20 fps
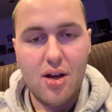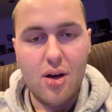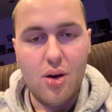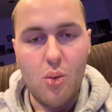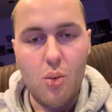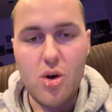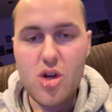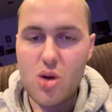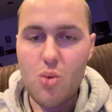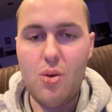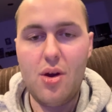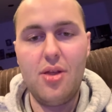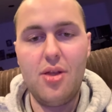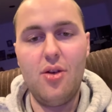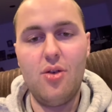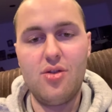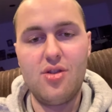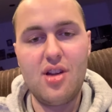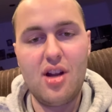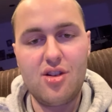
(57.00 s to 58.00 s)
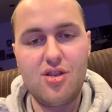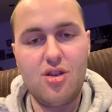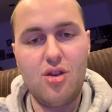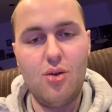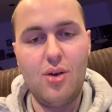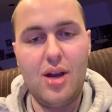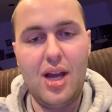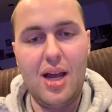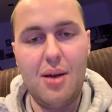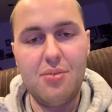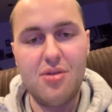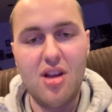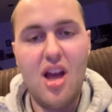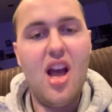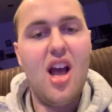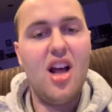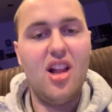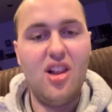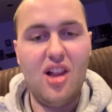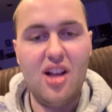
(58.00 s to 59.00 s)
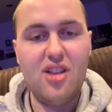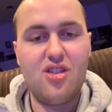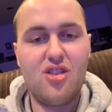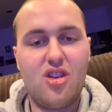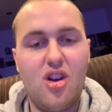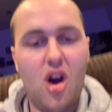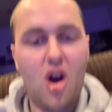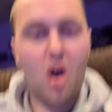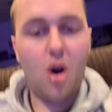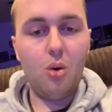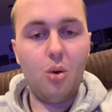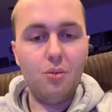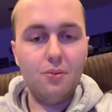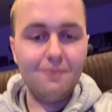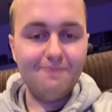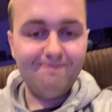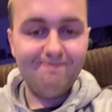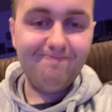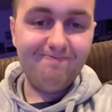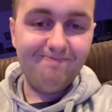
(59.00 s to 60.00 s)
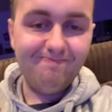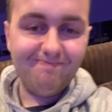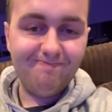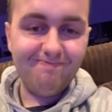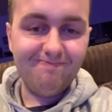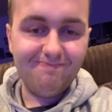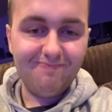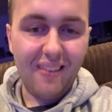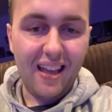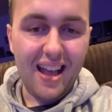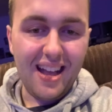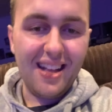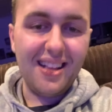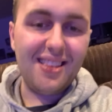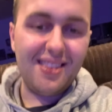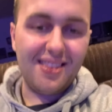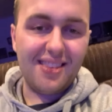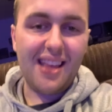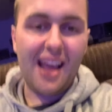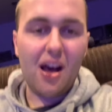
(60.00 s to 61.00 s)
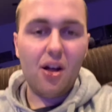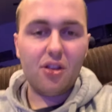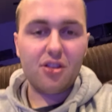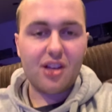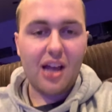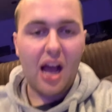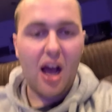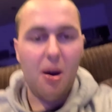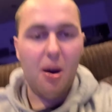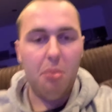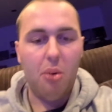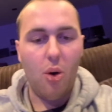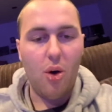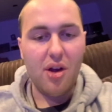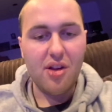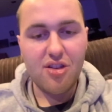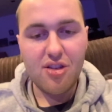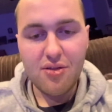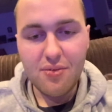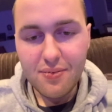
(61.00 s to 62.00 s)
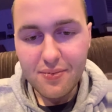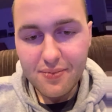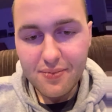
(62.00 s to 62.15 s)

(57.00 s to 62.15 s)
We should win those next two games. Let's go, Dallas Cowboys.